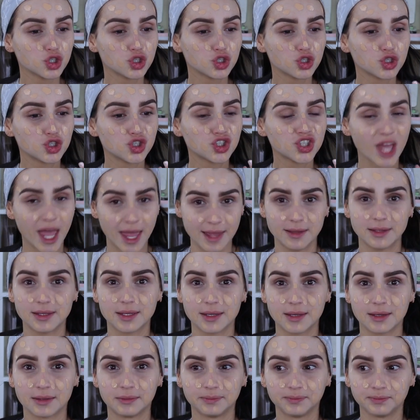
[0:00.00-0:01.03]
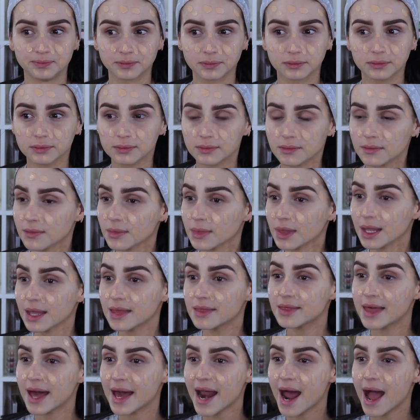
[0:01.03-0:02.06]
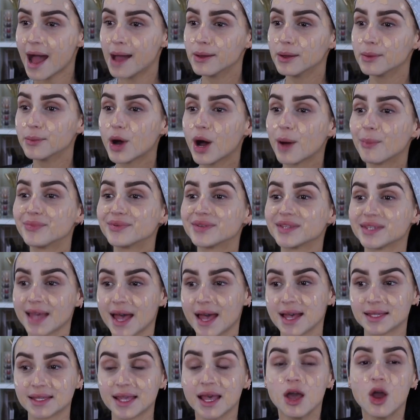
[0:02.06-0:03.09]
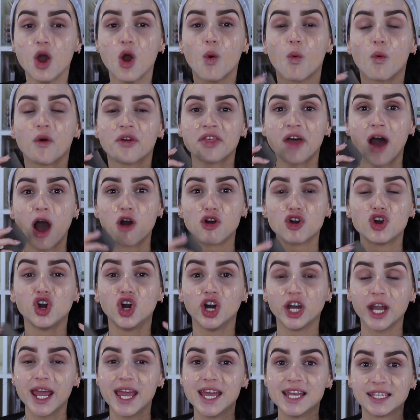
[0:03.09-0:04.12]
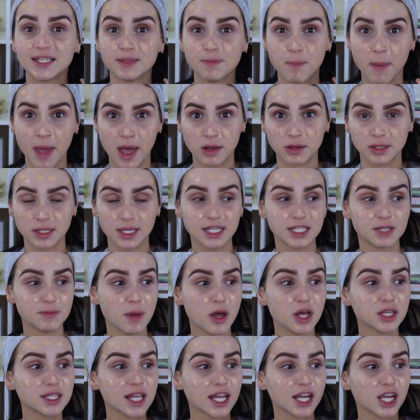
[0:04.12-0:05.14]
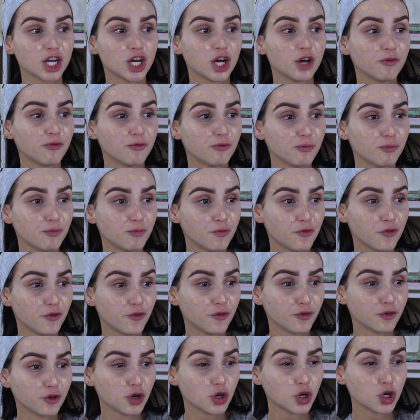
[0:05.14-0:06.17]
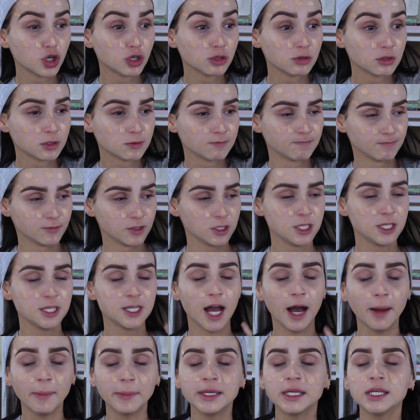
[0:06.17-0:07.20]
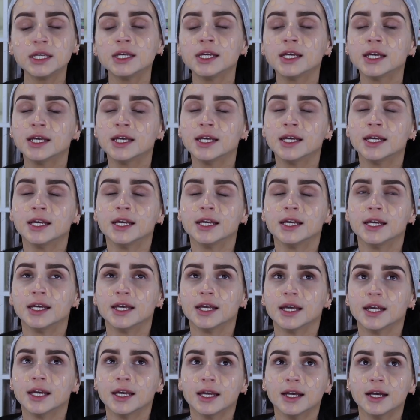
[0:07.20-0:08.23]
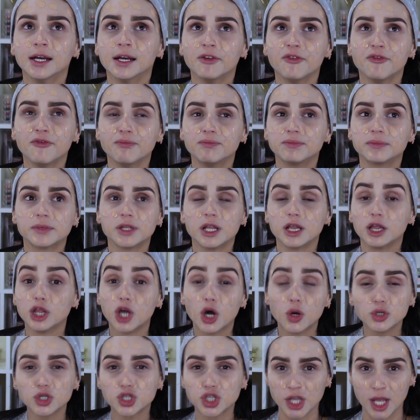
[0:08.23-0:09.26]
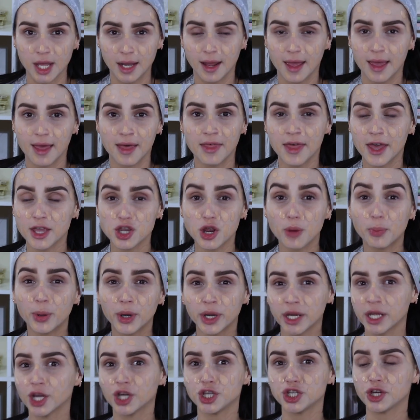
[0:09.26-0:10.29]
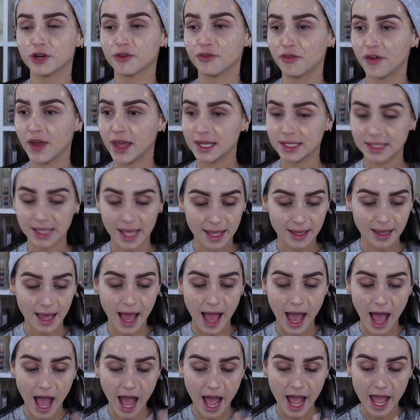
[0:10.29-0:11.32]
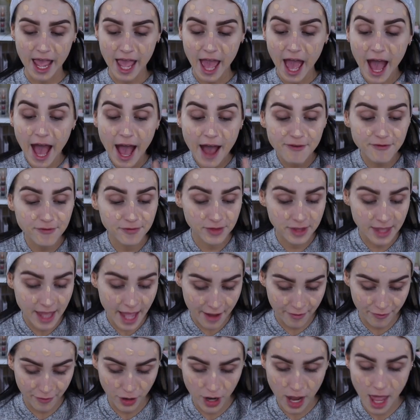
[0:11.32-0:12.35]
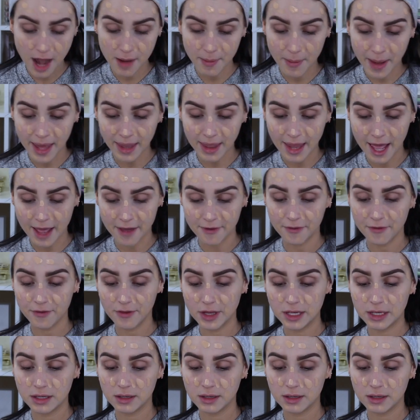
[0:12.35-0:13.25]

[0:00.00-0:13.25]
scent that I am obsessed with how good it smells. It smells like a yummy lotion that you're putting on your face. Like, I have never in my life